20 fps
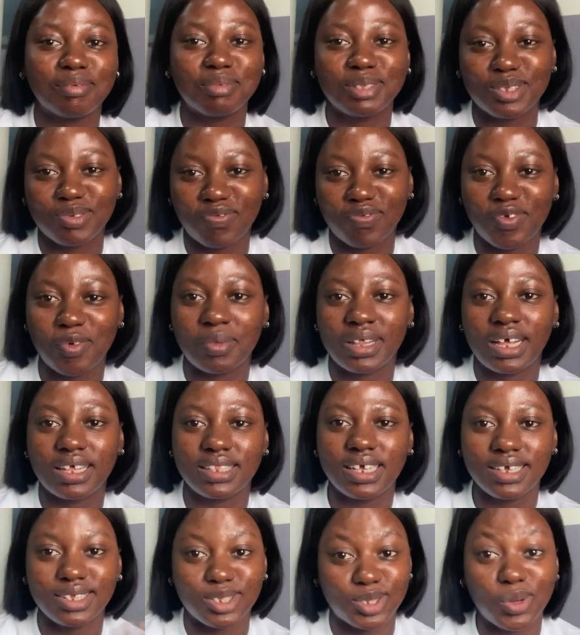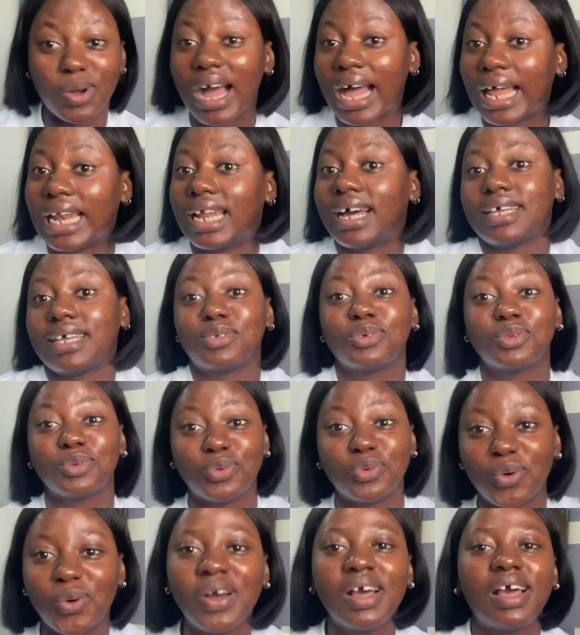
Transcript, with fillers: me to film. I think it's not allowed. I don't know,